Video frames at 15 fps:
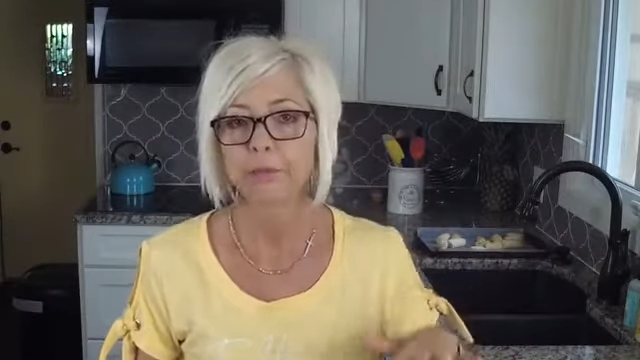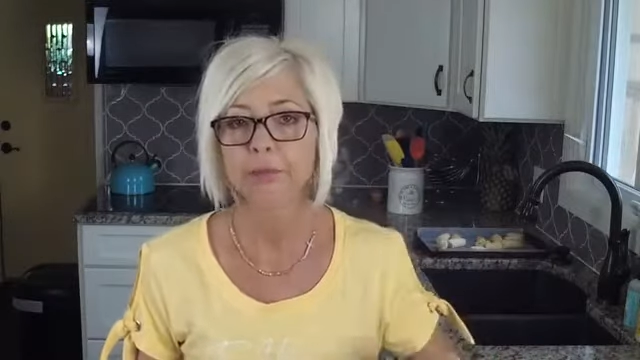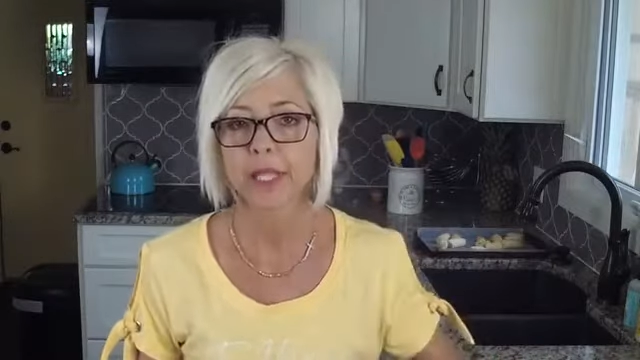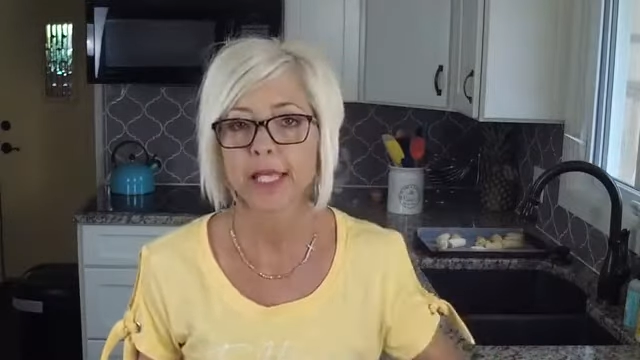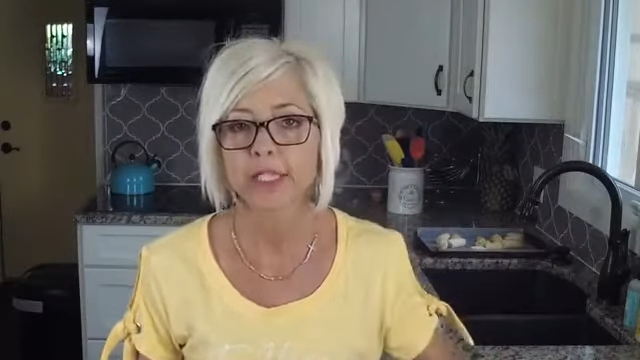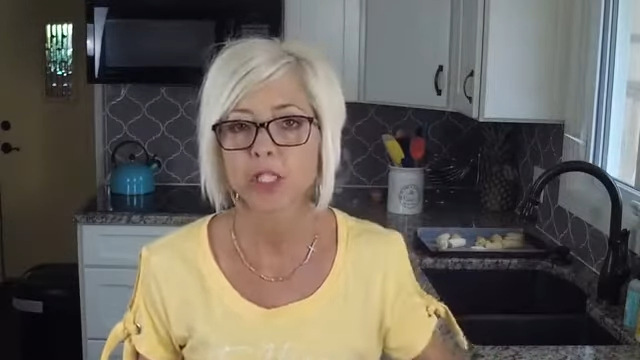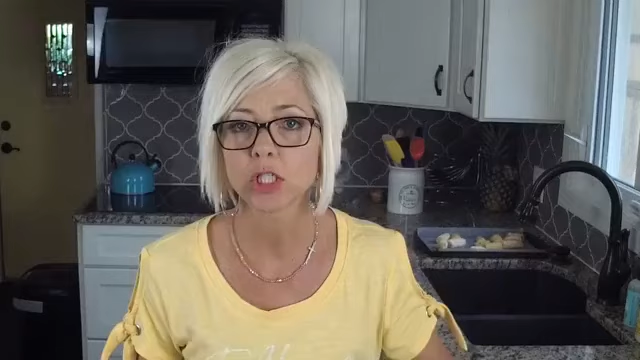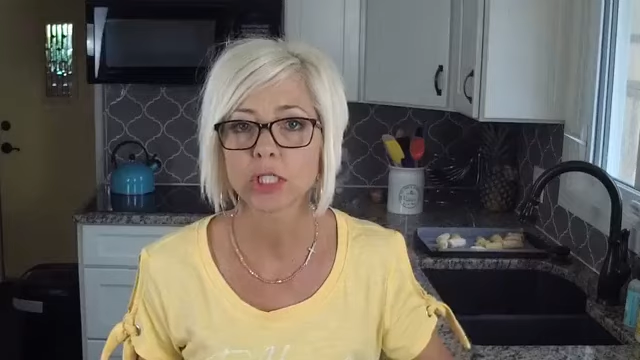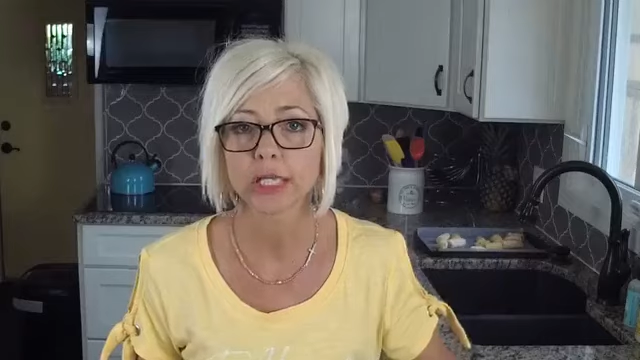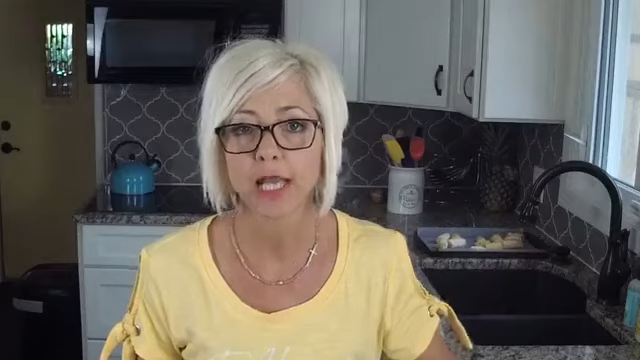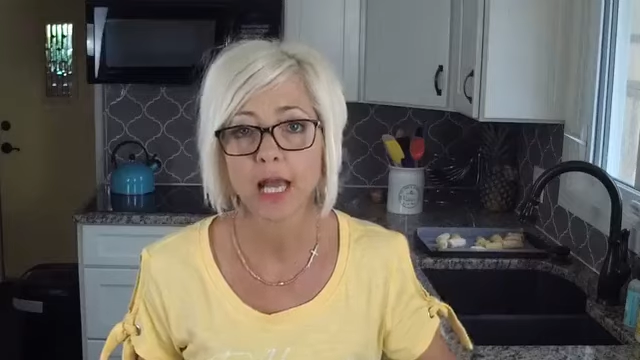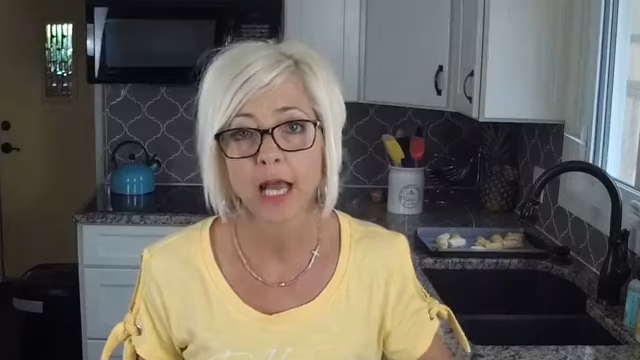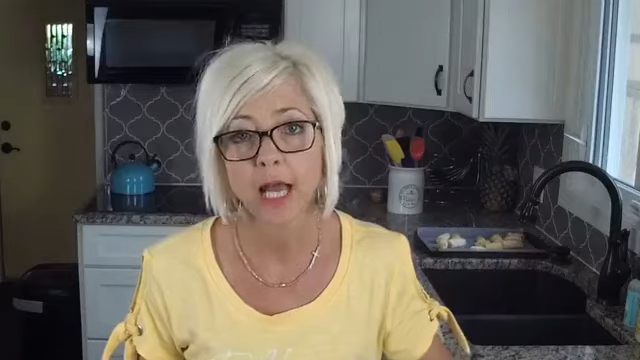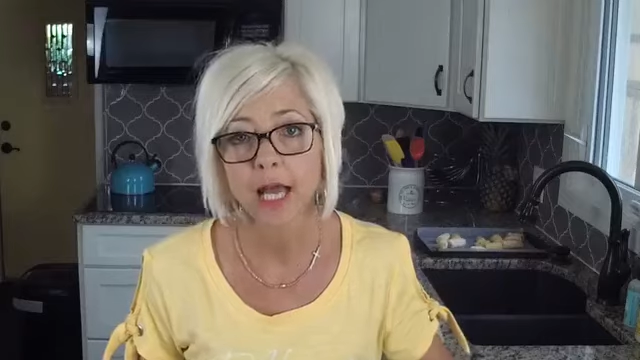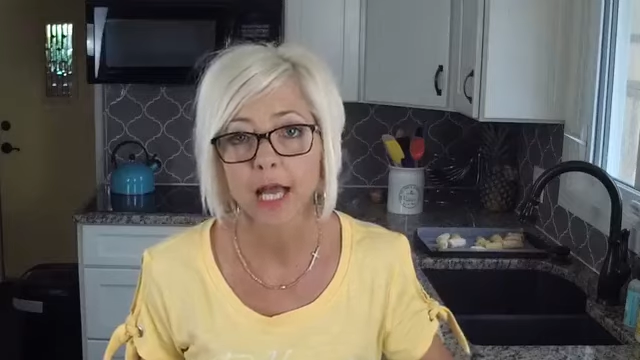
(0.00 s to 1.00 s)
blender, like
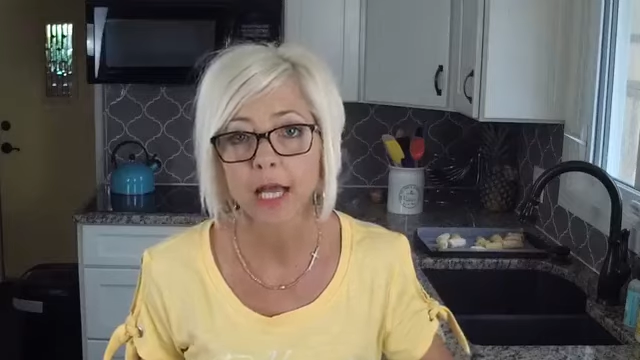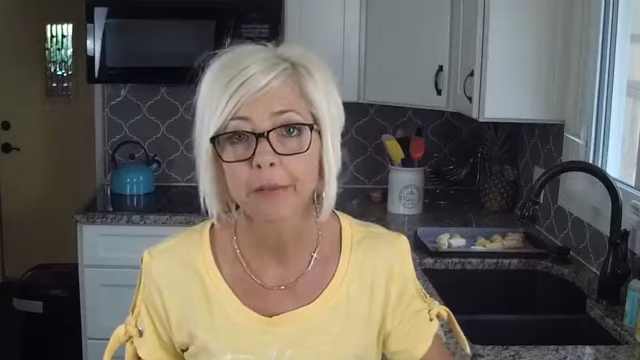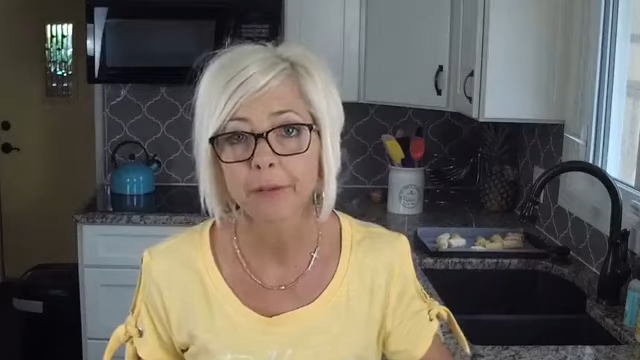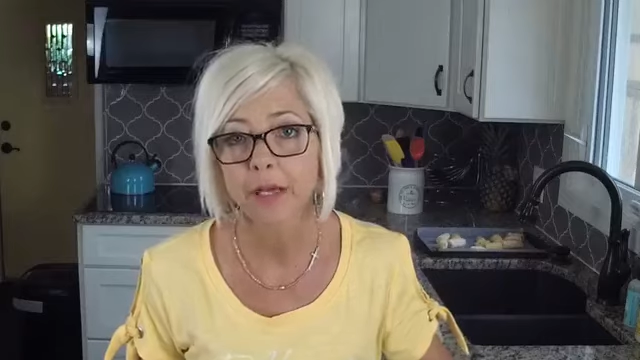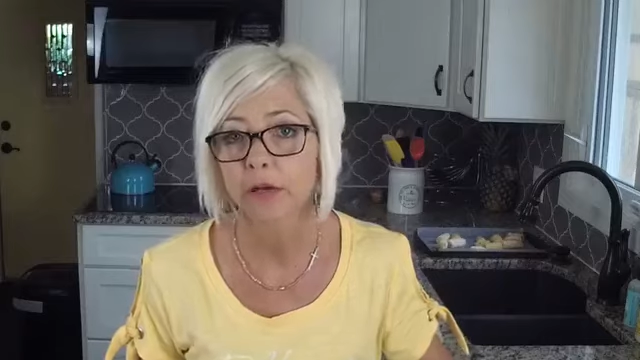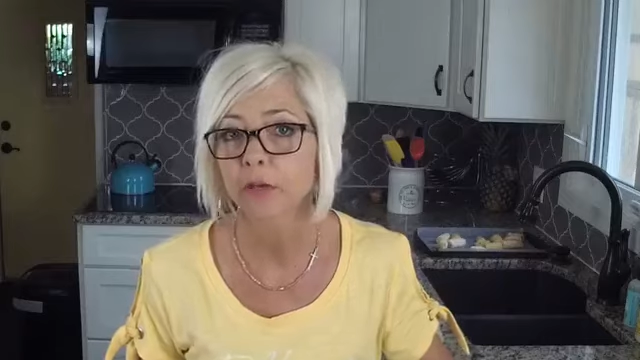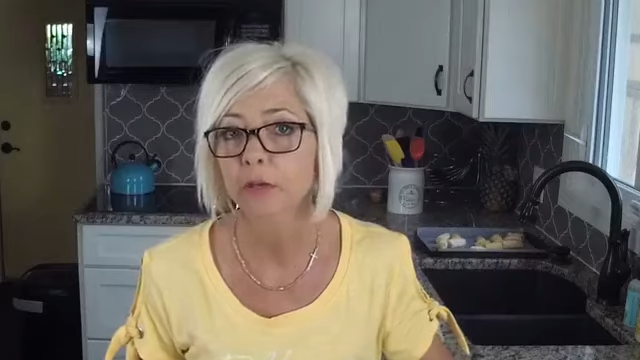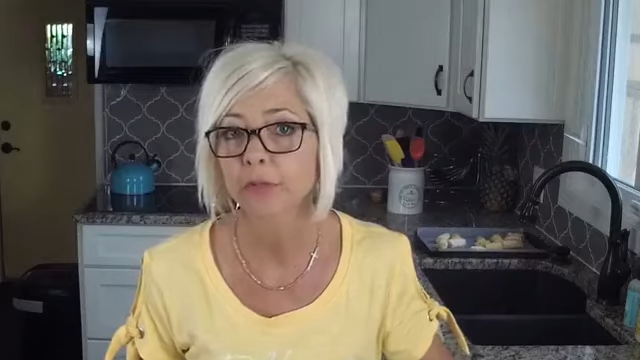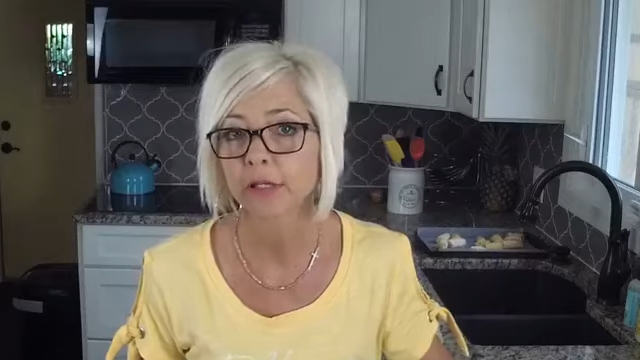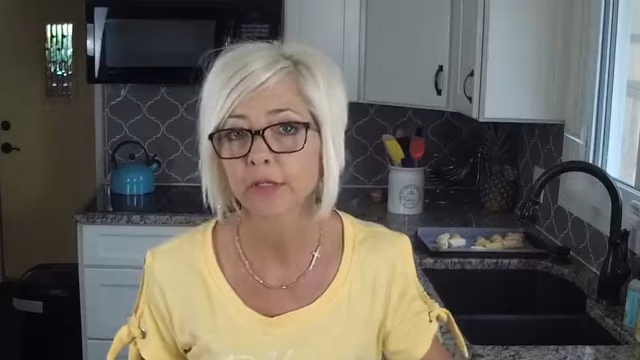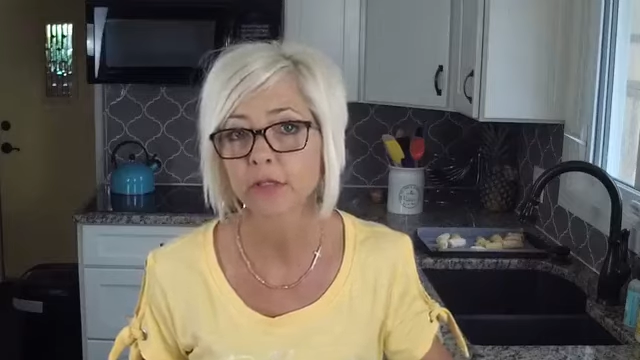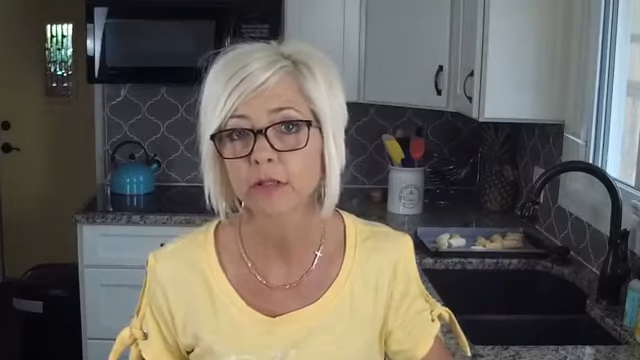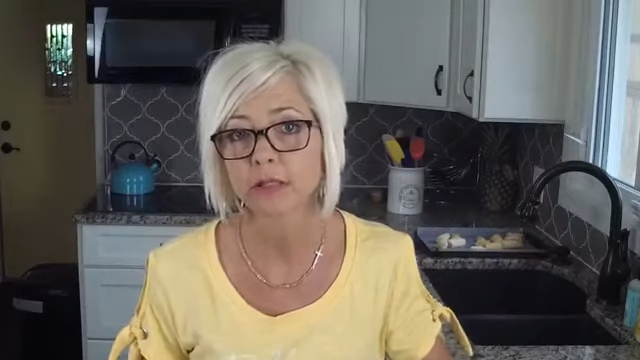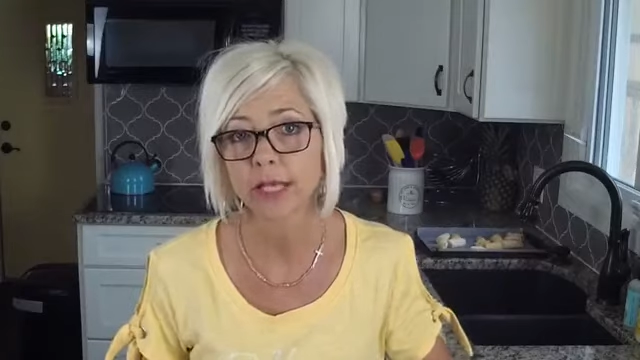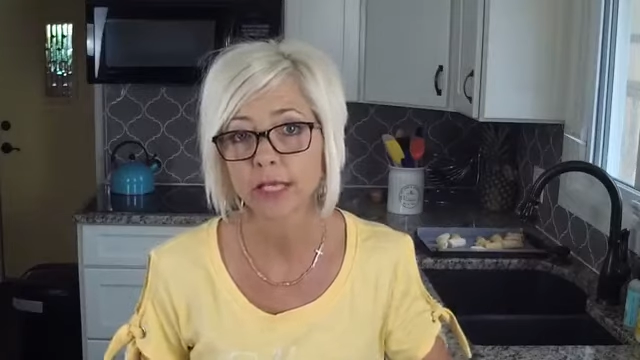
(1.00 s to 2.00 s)
a high-powered blender